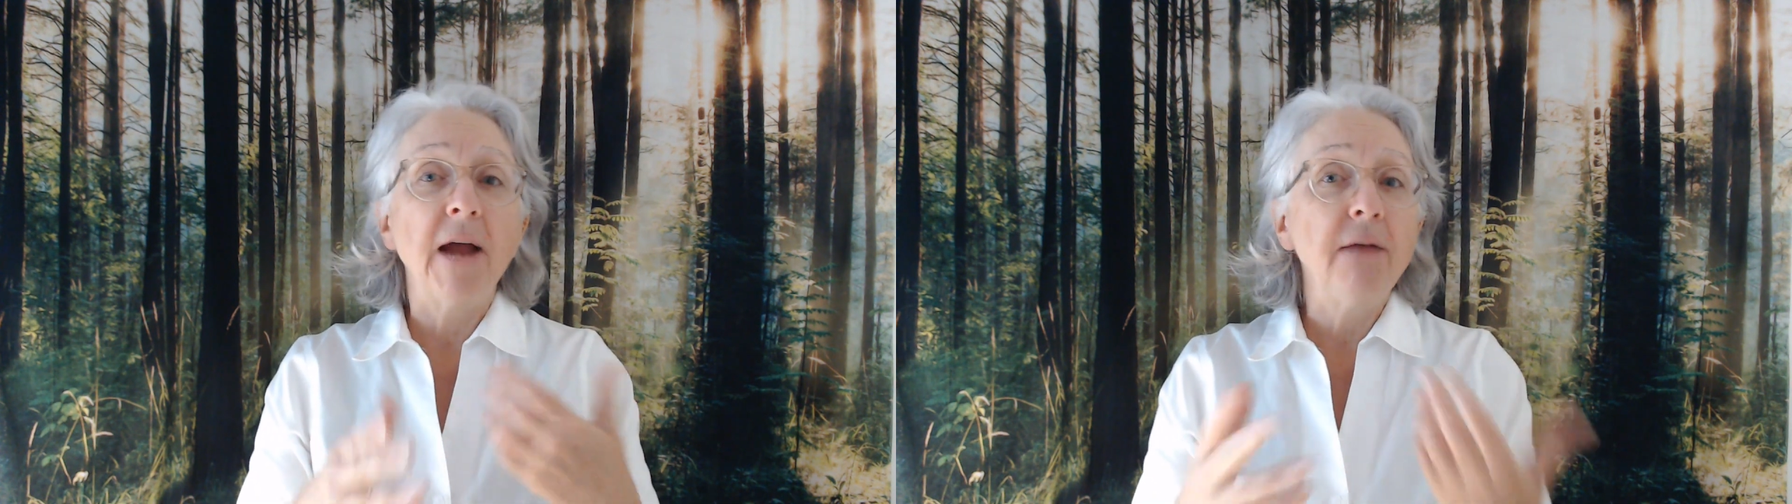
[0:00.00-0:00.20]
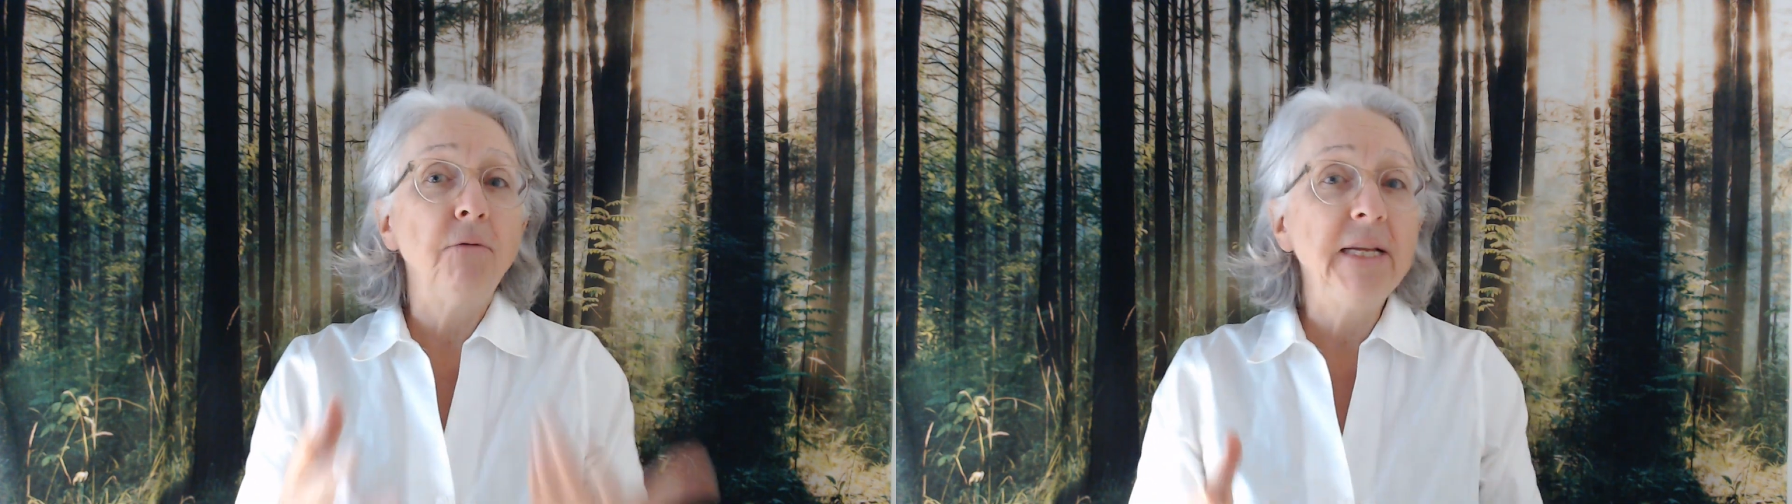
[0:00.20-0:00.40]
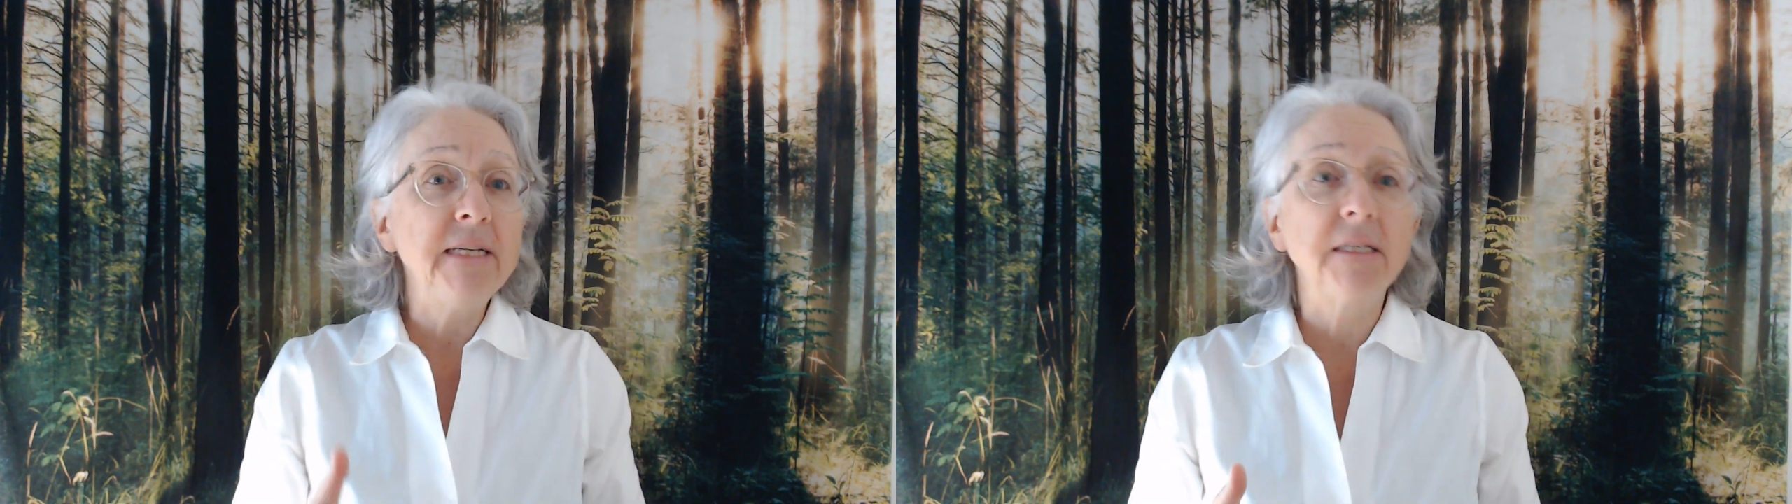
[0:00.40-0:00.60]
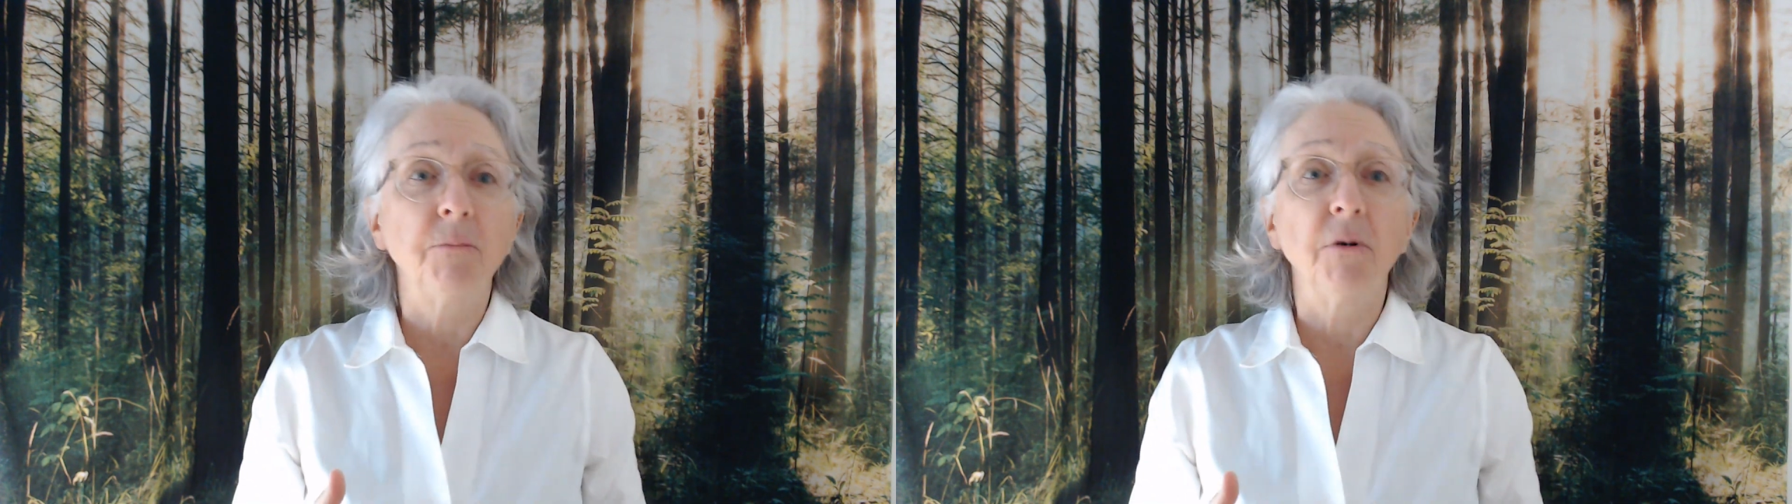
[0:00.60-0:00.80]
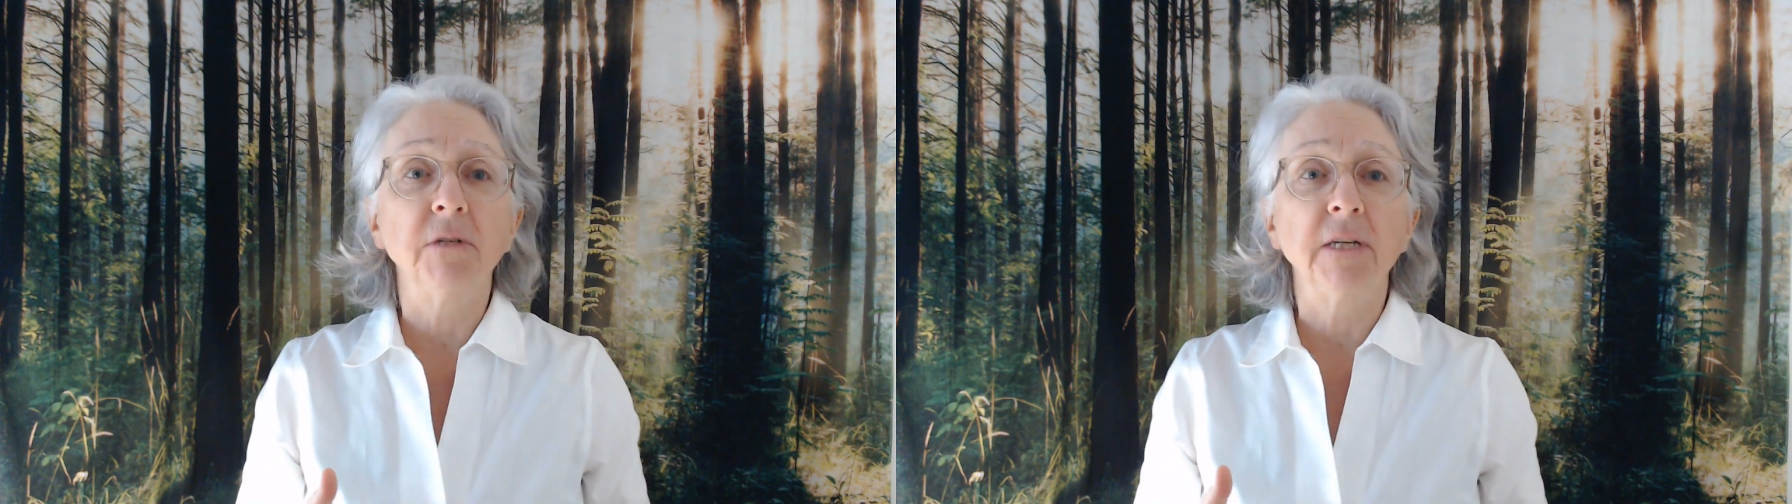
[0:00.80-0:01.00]
and releases a
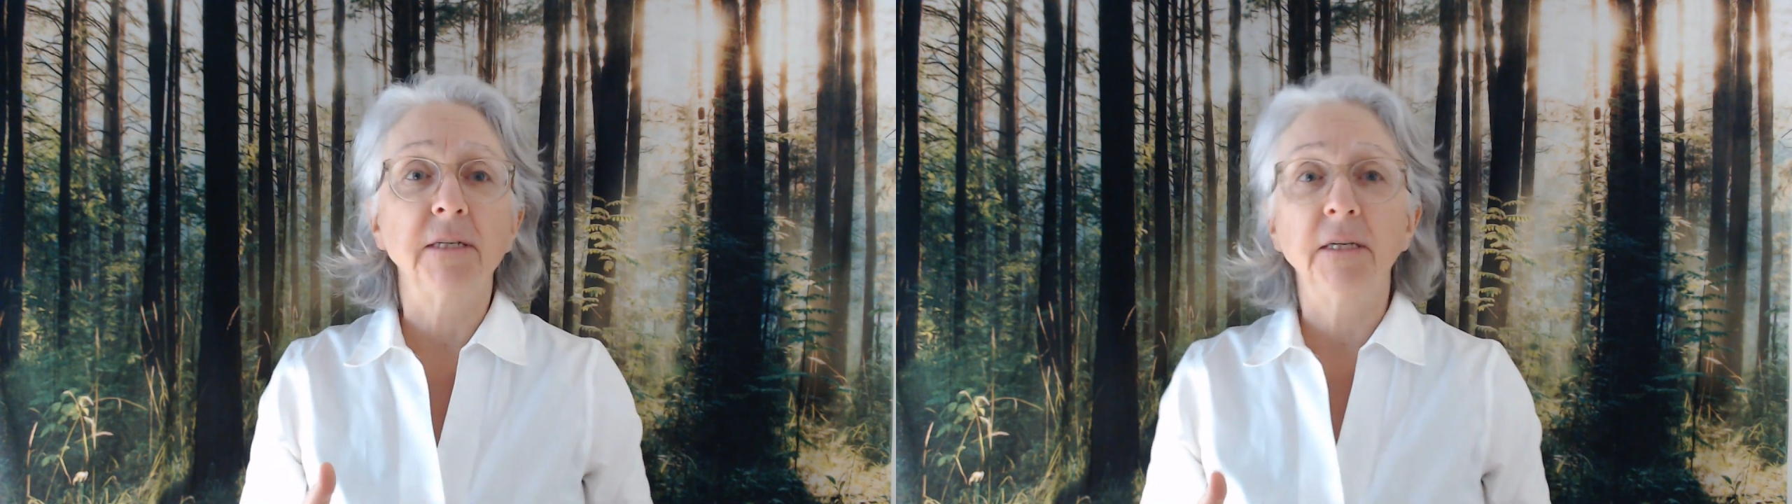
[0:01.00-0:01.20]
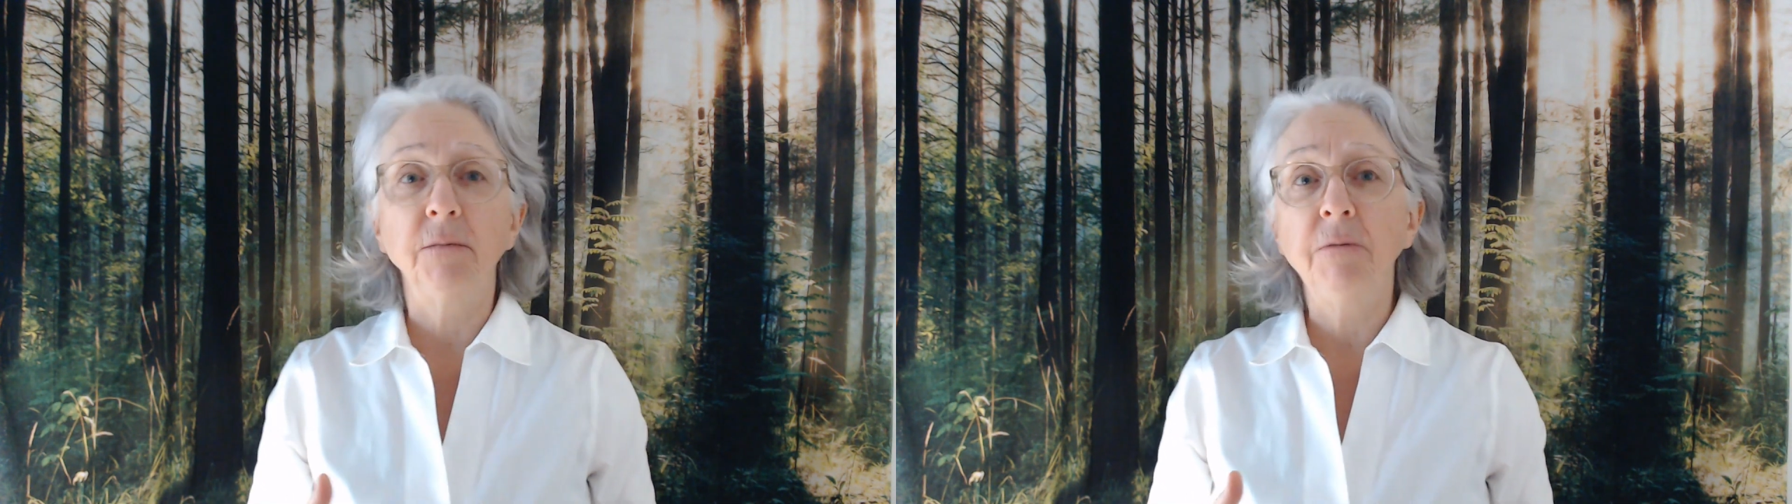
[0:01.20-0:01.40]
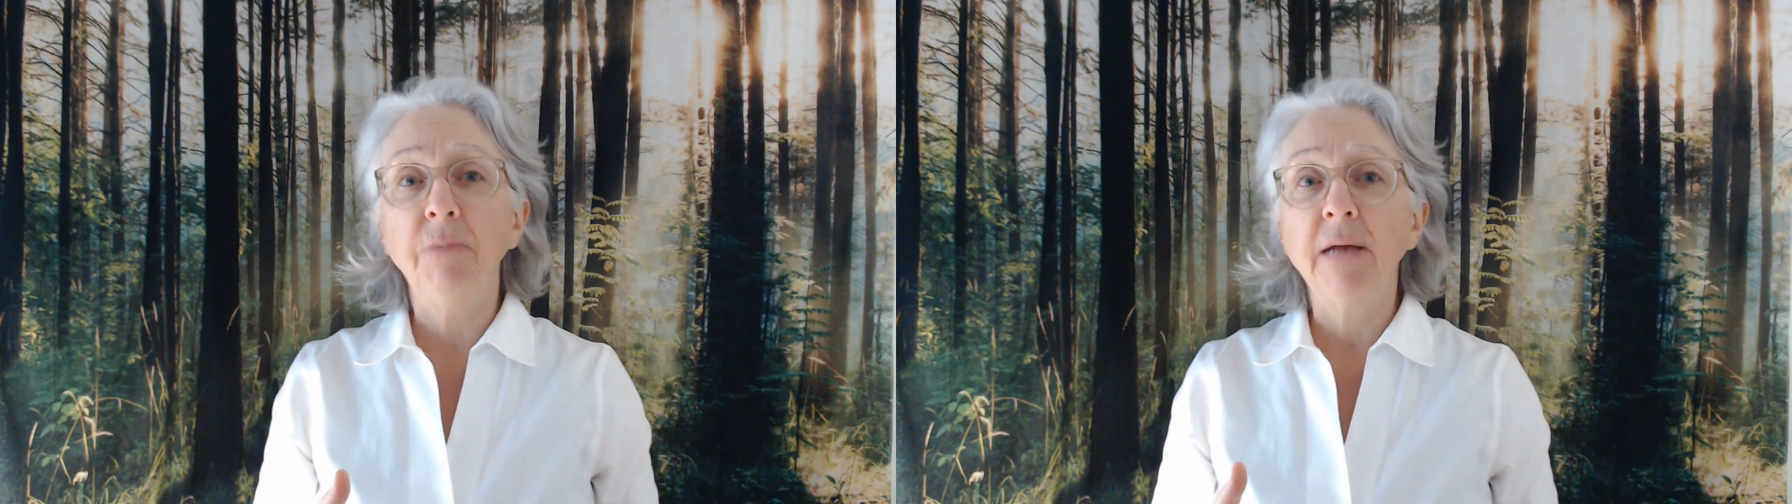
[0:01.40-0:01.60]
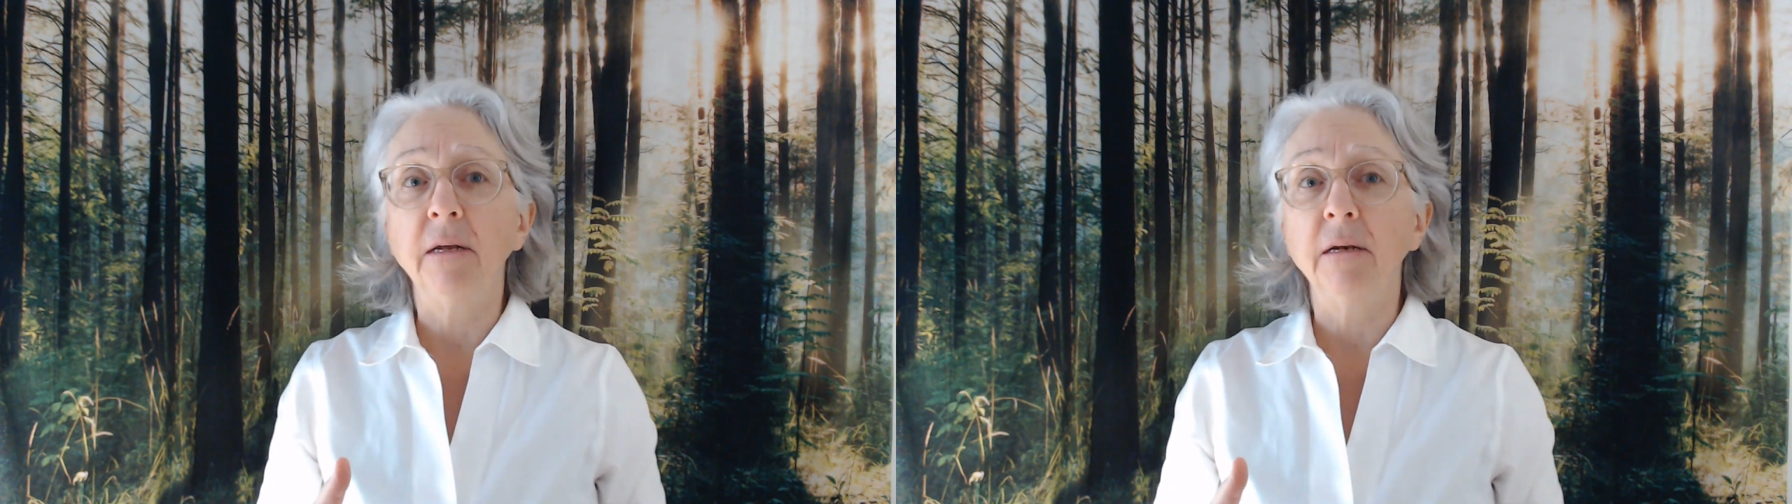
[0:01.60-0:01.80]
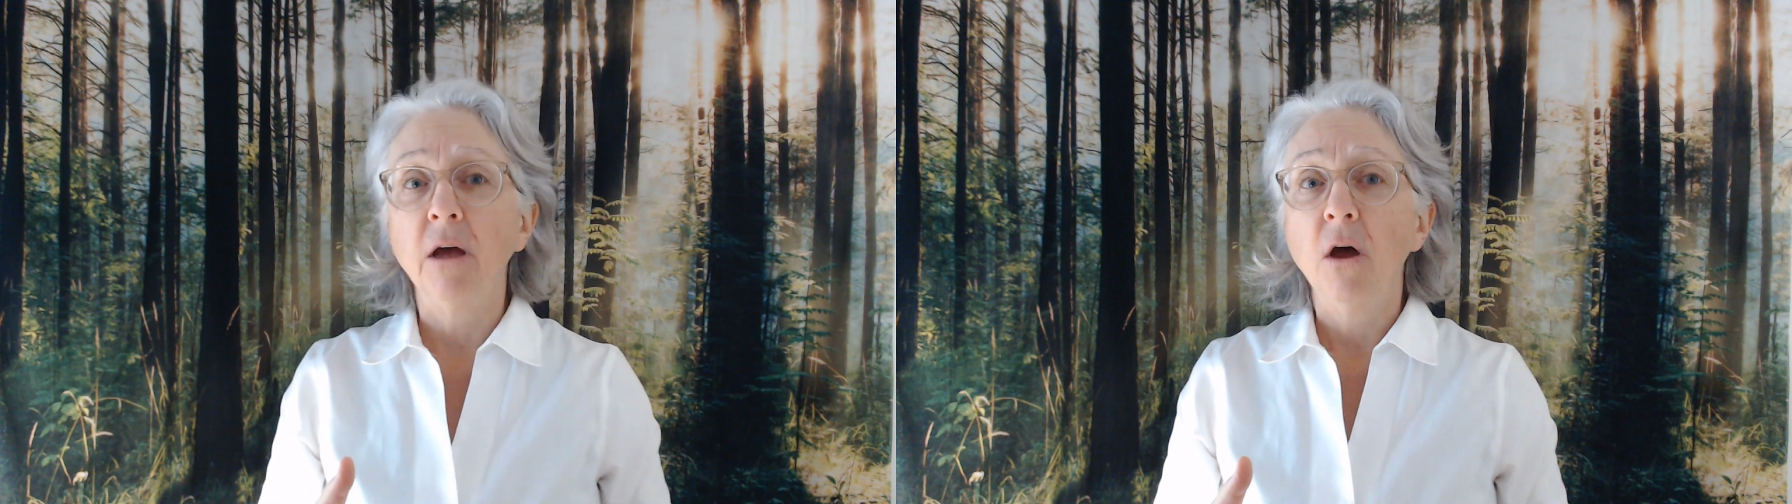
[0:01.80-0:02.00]
process that's been
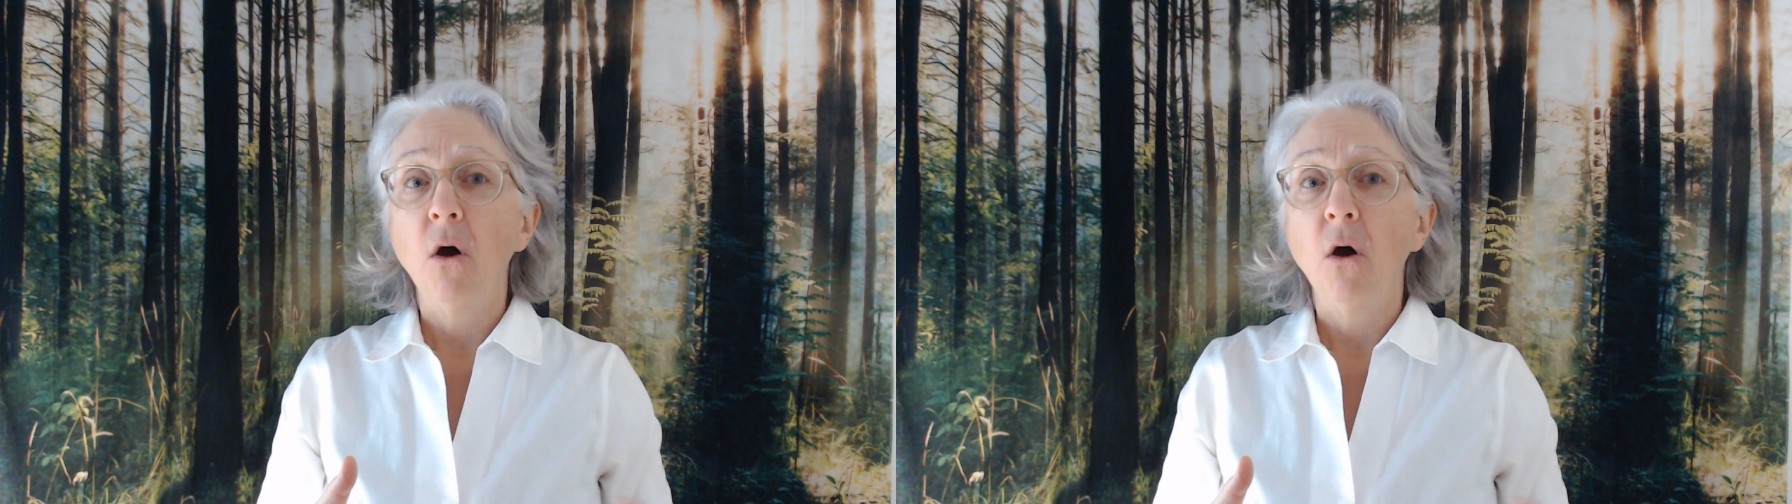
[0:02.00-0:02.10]
pended,